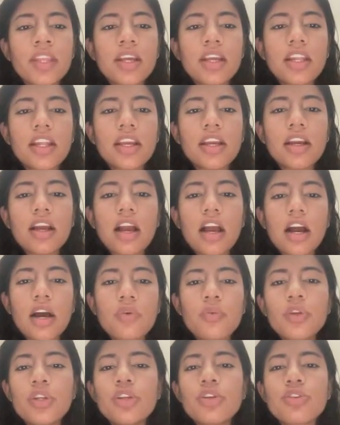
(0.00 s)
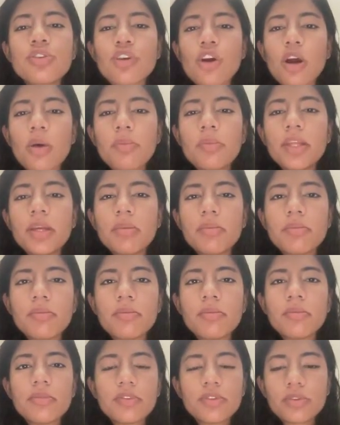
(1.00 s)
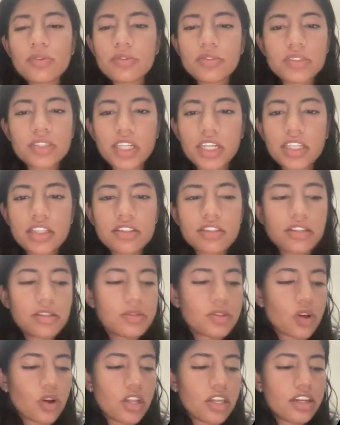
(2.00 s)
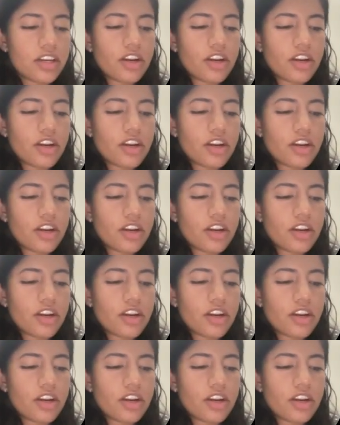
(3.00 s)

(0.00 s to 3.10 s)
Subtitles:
Like how will you stop them to change the salary